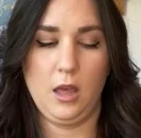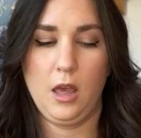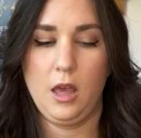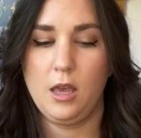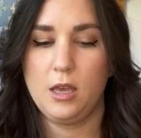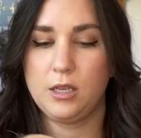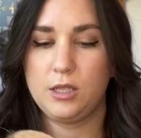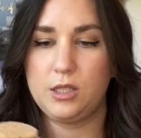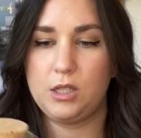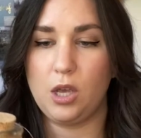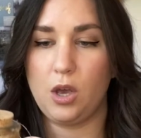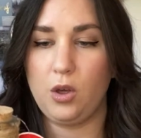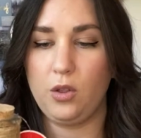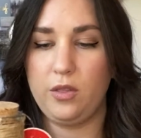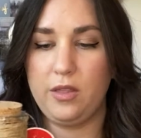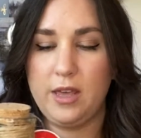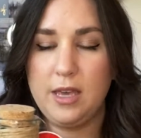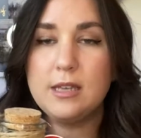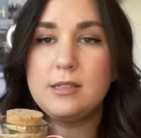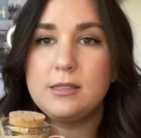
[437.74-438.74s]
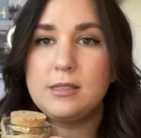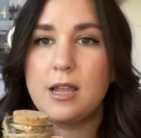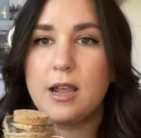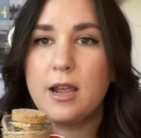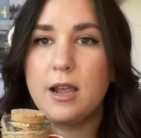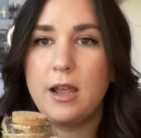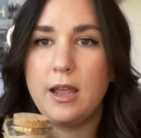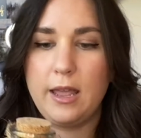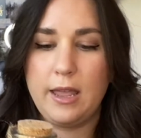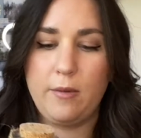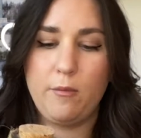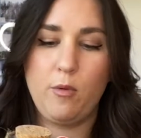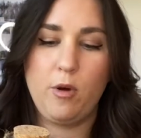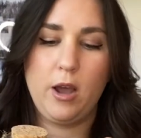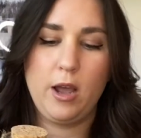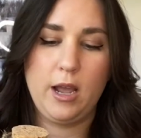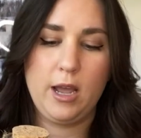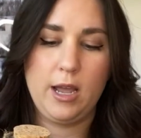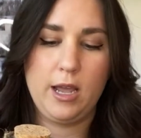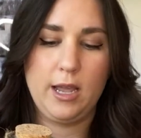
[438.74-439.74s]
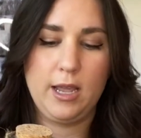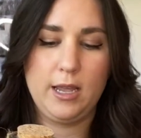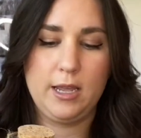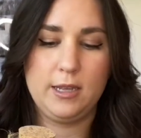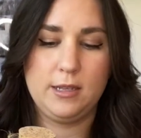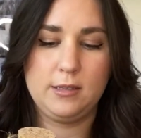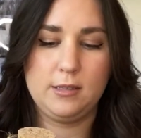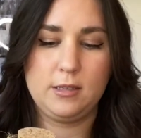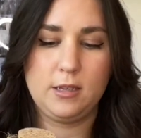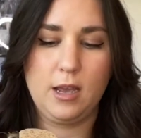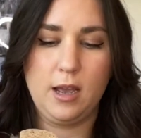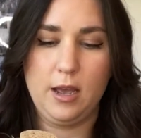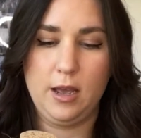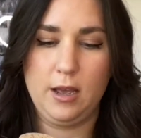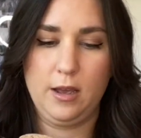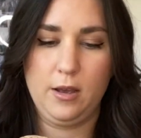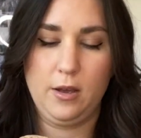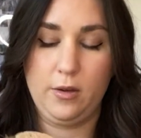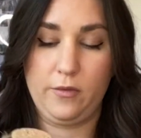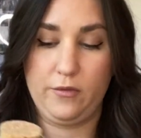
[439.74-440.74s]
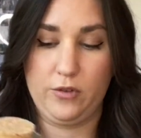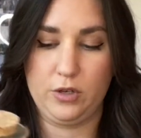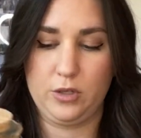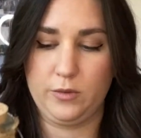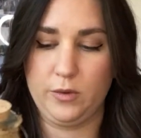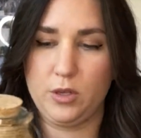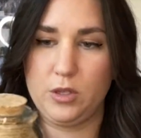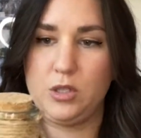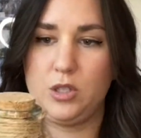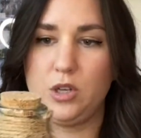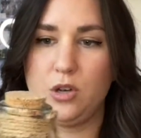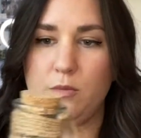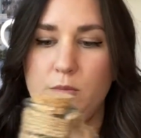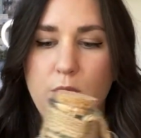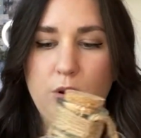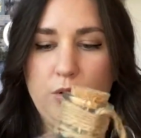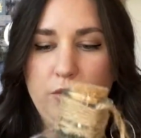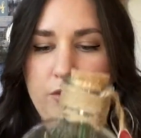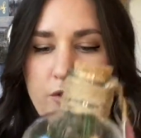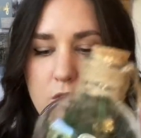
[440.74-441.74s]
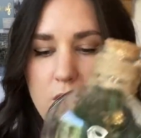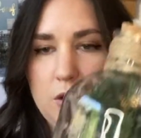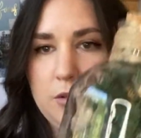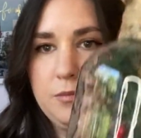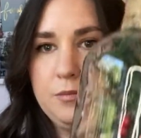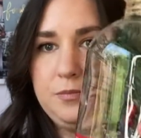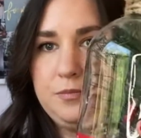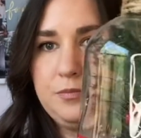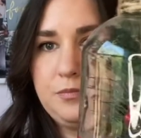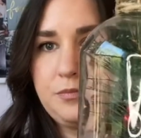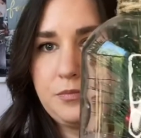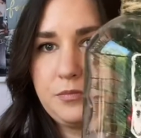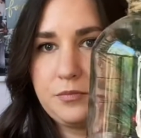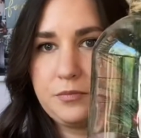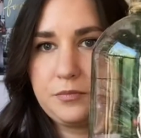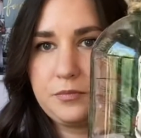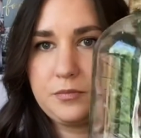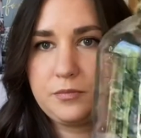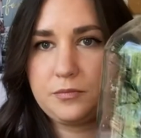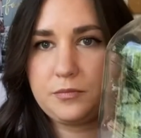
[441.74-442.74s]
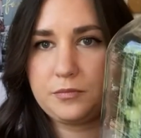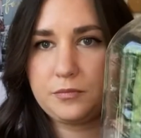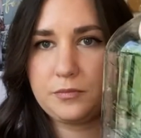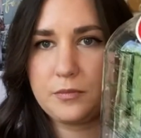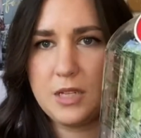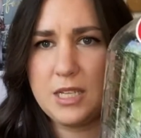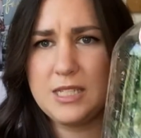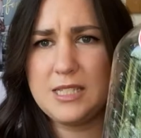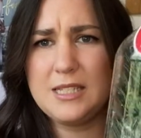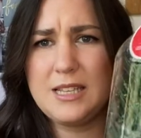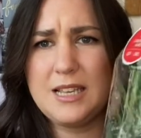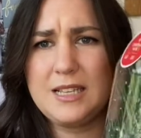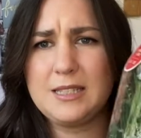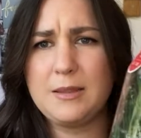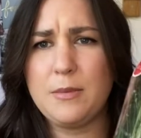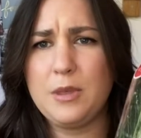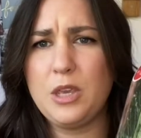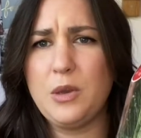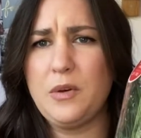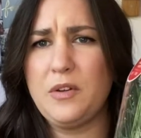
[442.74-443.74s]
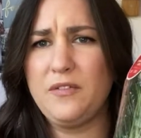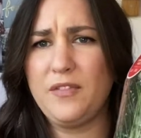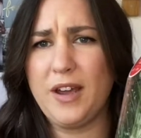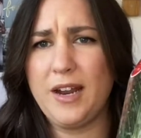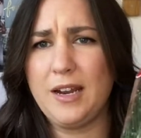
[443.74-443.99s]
So this was, first of all, so beautiful. This is like something you would find in